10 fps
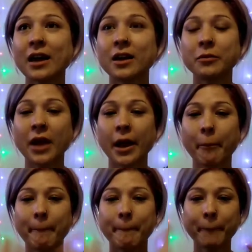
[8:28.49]
can
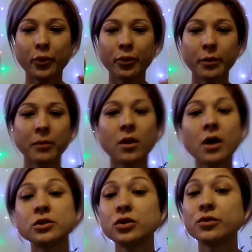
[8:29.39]

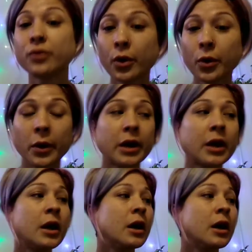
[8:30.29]
launch you forward.